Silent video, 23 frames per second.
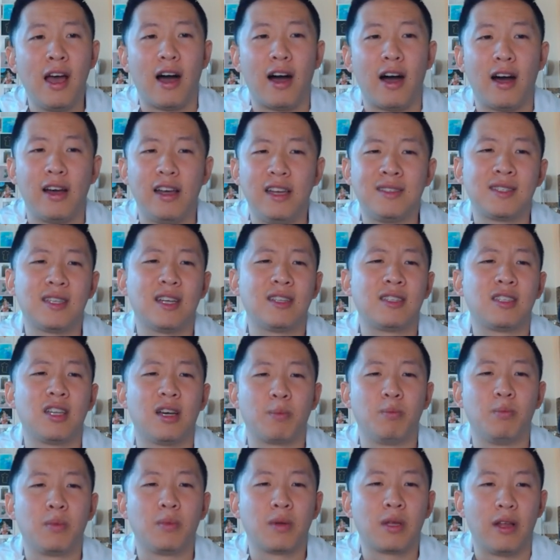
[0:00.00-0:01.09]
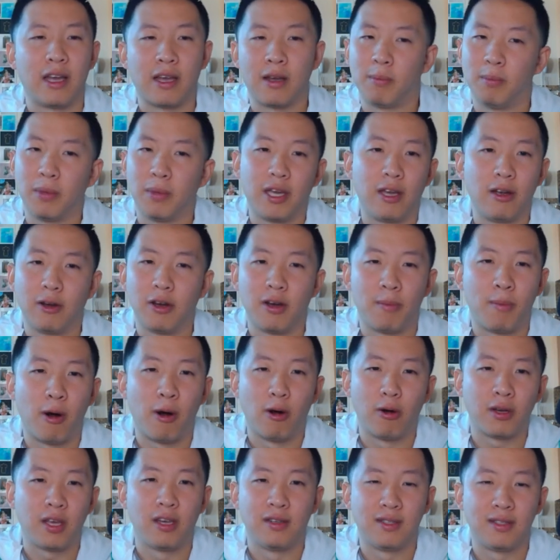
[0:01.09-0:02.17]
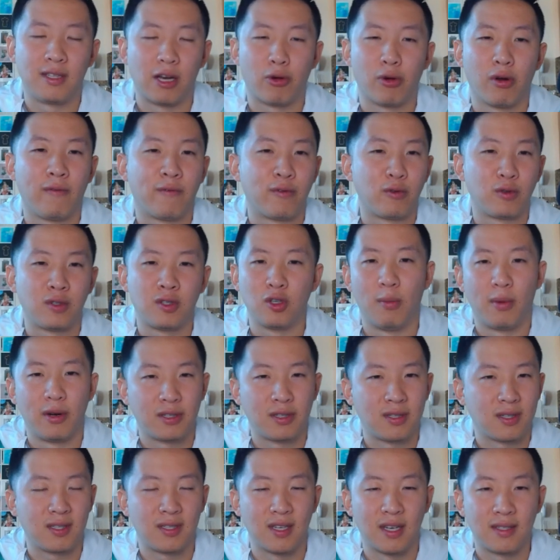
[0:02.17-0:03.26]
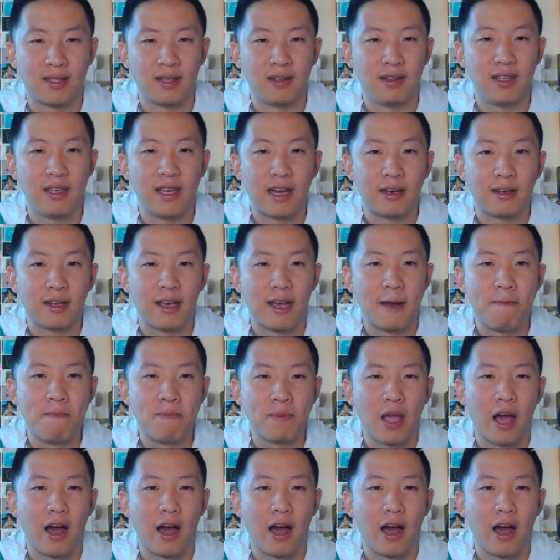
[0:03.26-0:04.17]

it sets up like Magearna, Palkia, and Zekrom for so much success in the end game.